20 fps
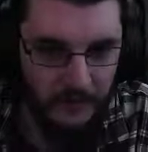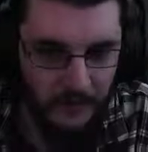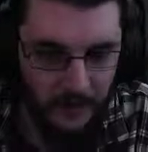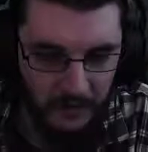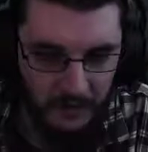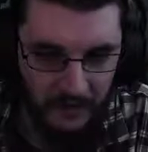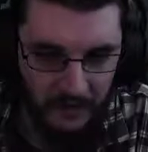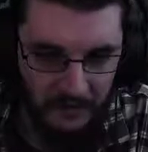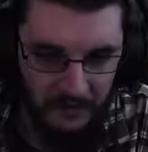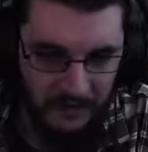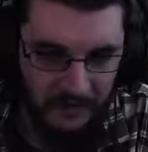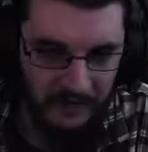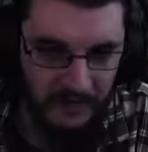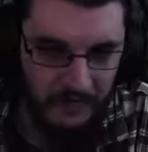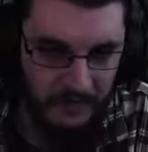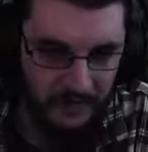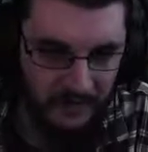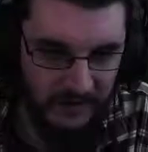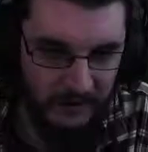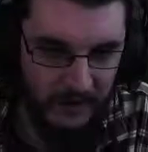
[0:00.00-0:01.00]
Okay, let's
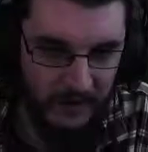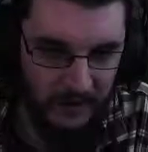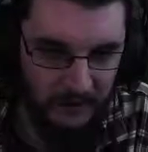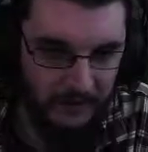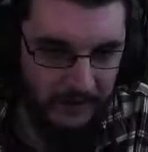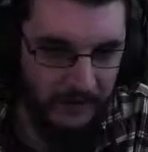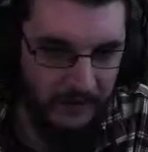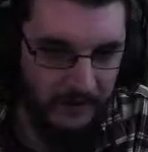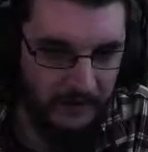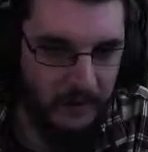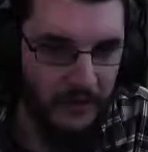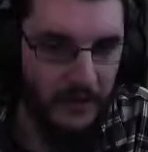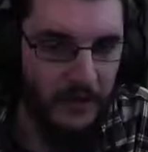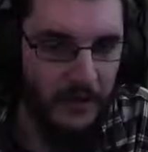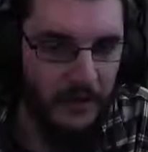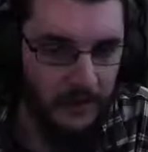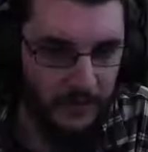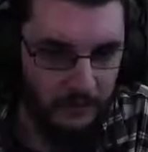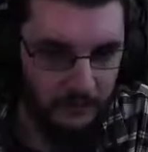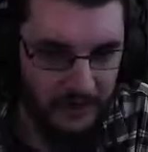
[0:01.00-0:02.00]
parse this.
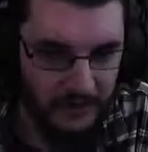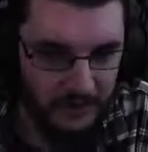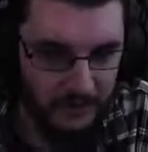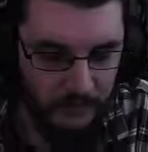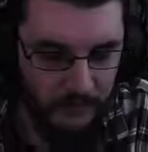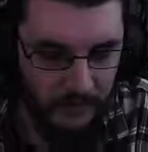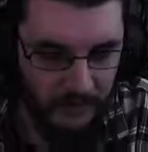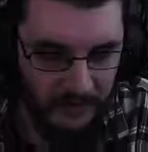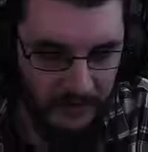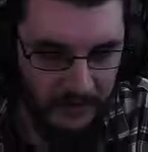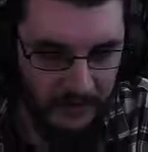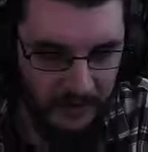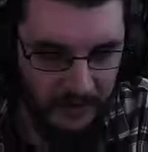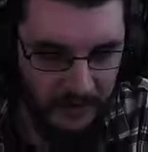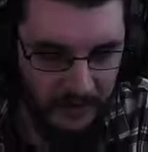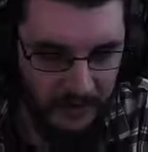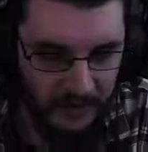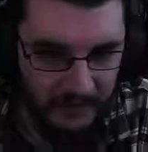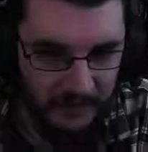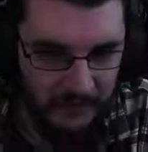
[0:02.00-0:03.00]
Tweaked ranged
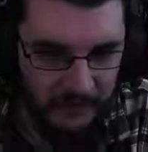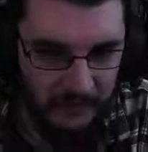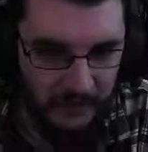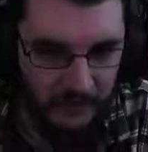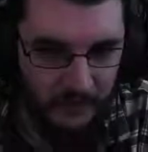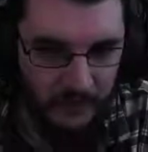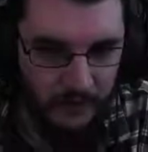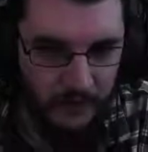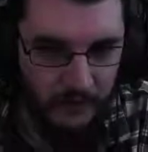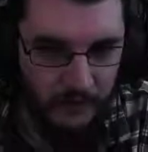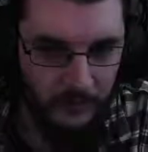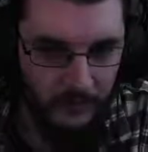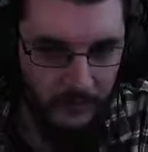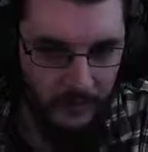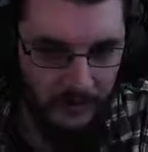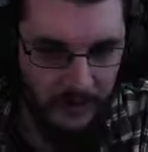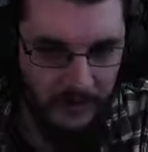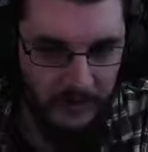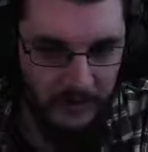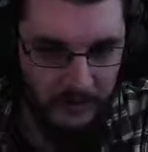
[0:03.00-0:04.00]
minions,
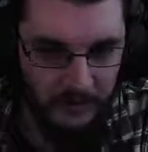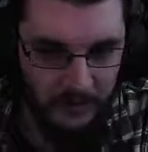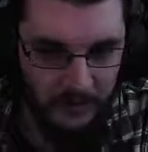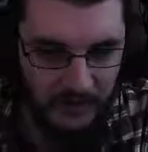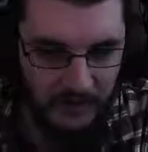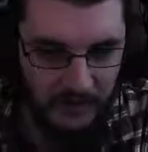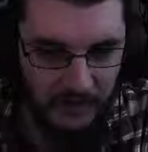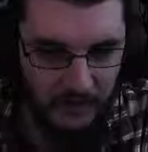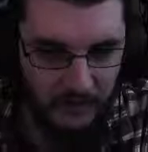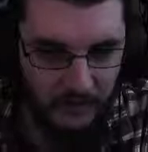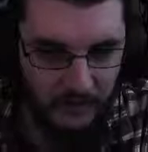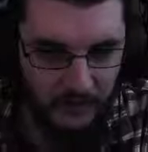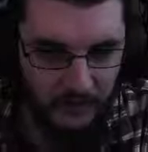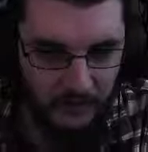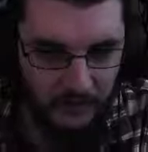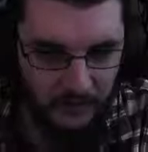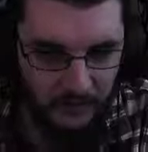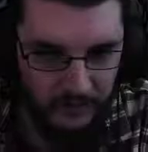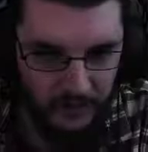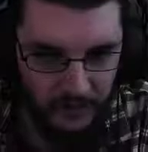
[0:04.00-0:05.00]
range switch
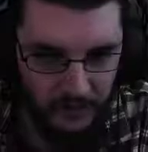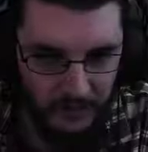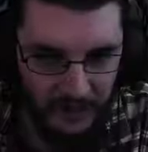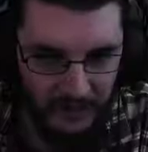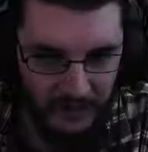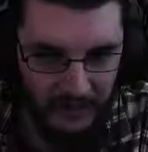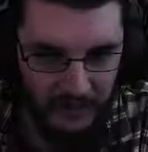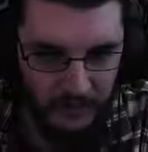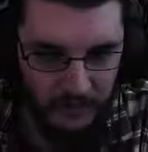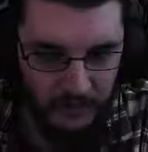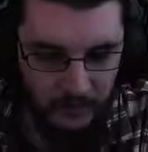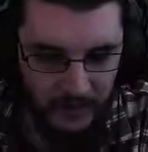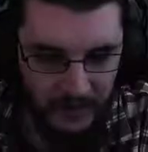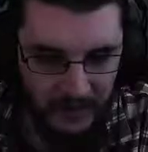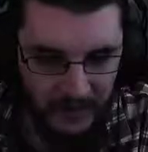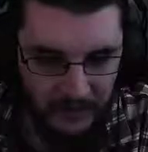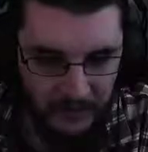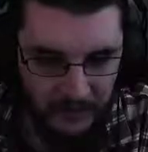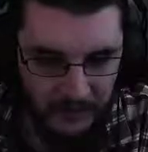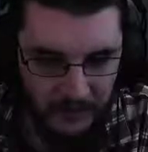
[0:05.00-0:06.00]
from melee to
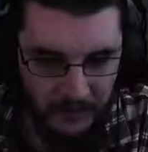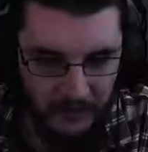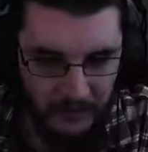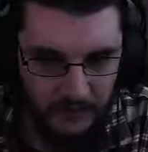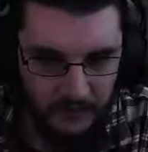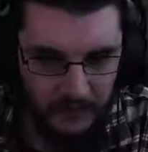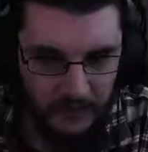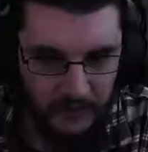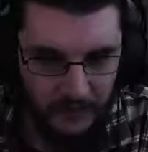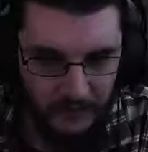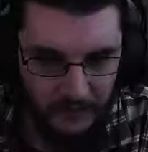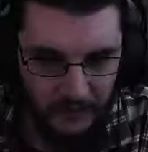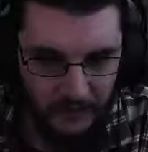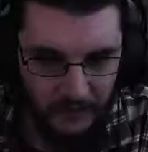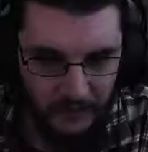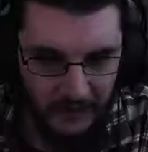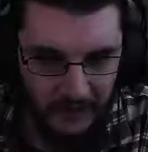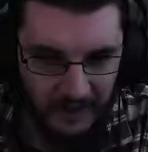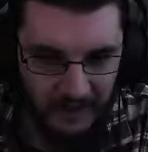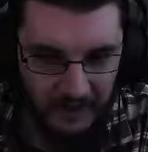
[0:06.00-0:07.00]
ranged,
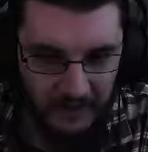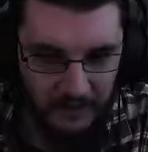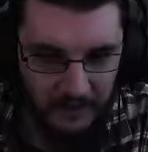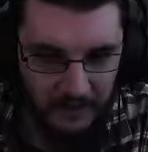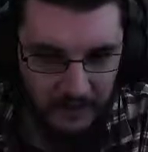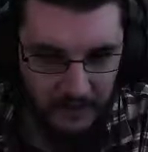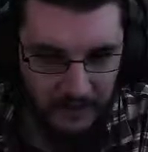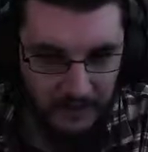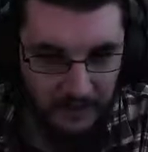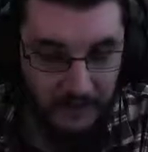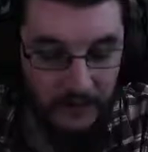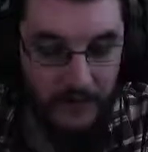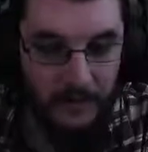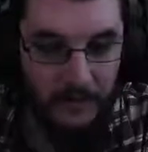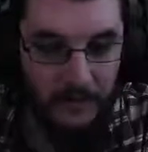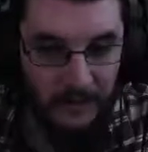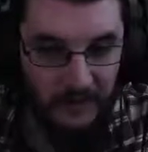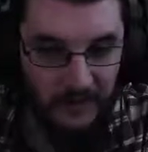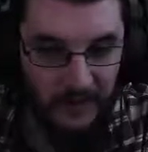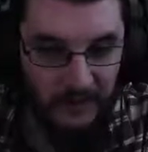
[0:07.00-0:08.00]
override
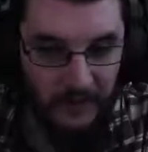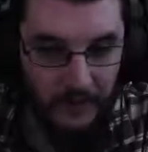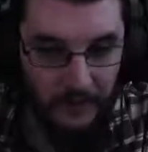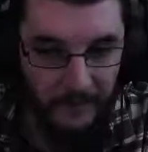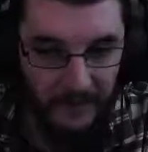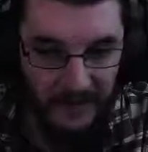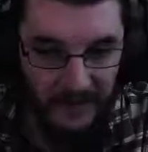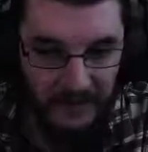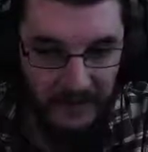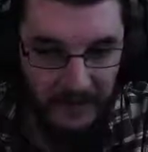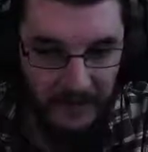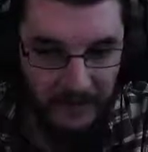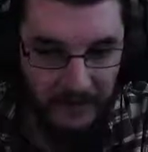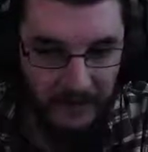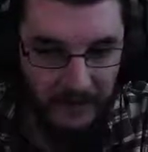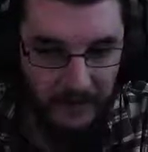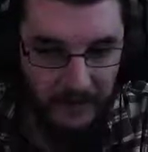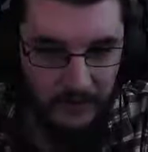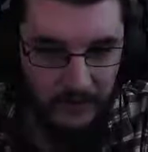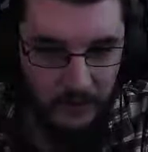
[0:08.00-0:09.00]
from melee
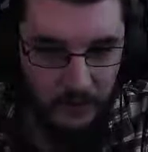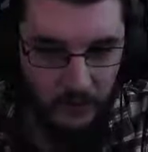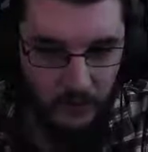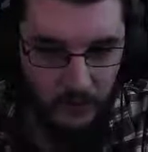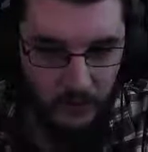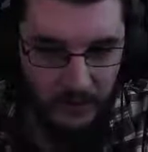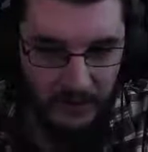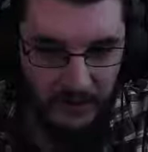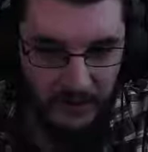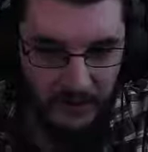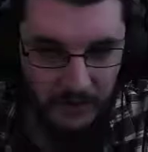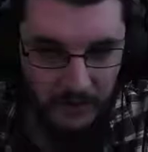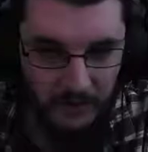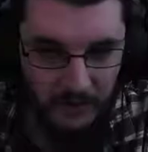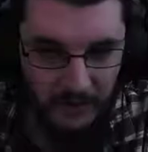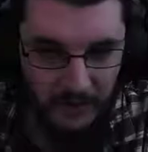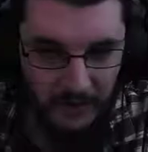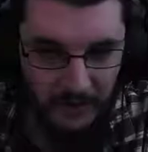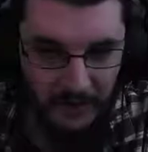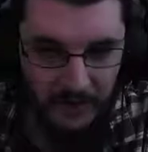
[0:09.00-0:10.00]
Too ranged
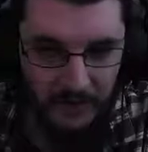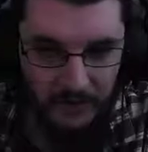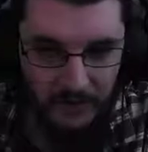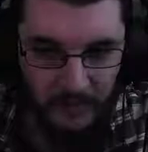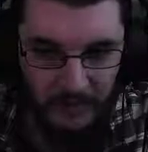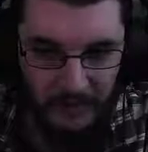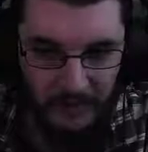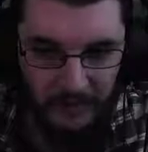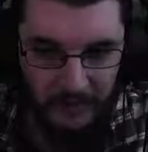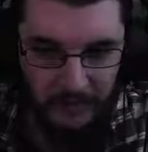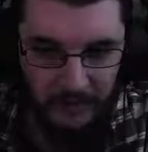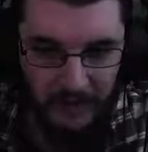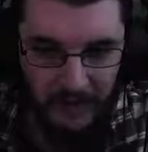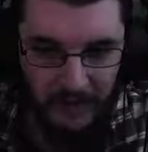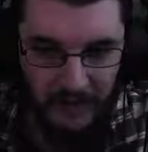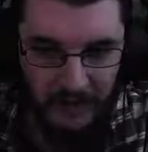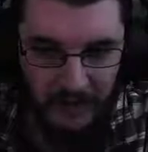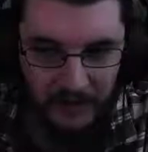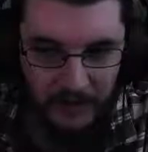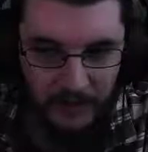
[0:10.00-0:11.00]
overwide. When players are
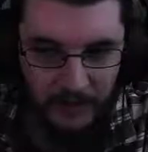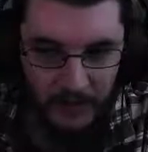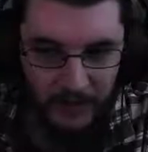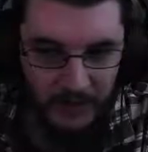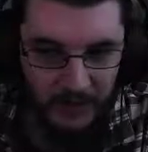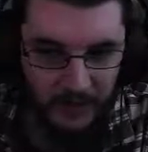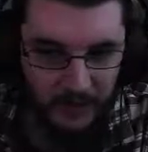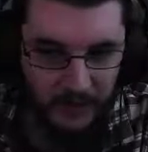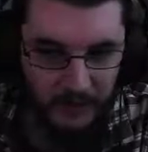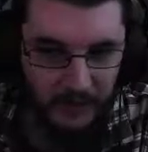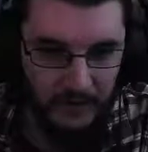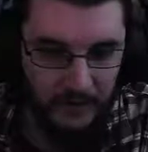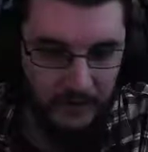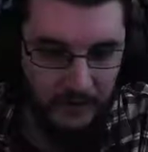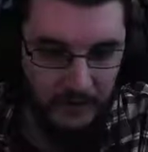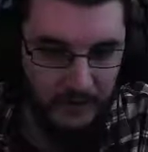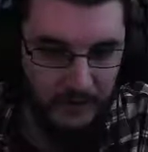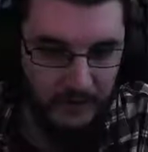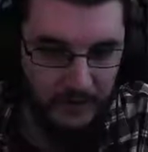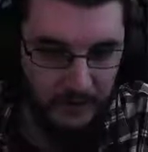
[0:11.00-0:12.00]
kiting them, not to occur
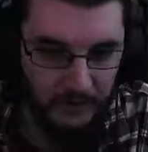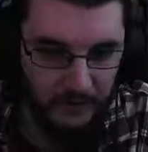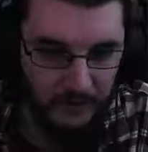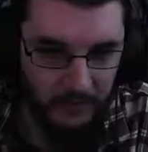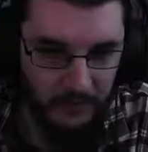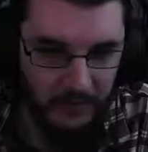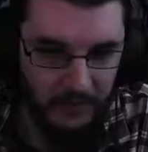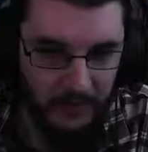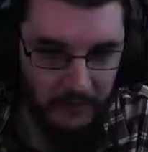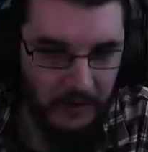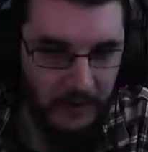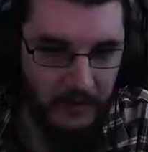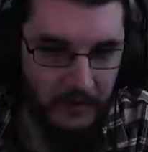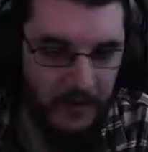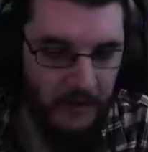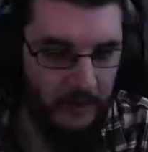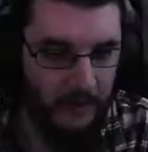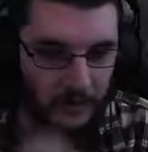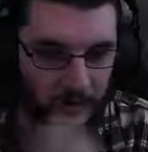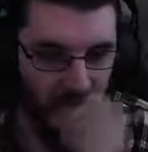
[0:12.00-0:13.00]
to coastal players.
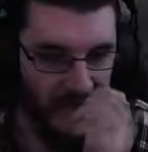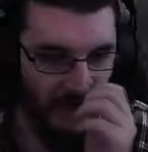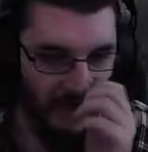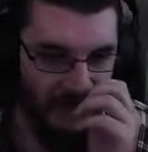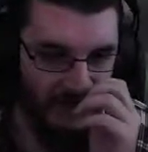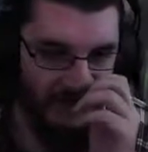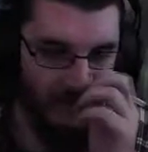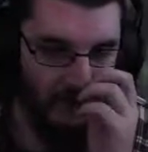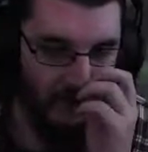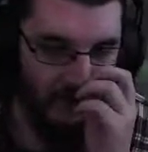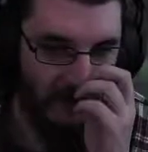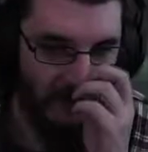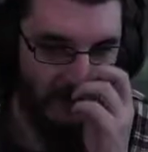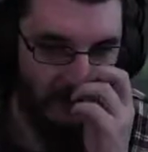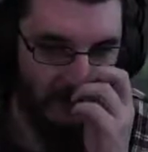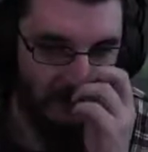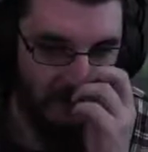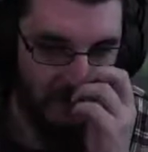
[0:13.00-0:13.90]
So I guess that means if you're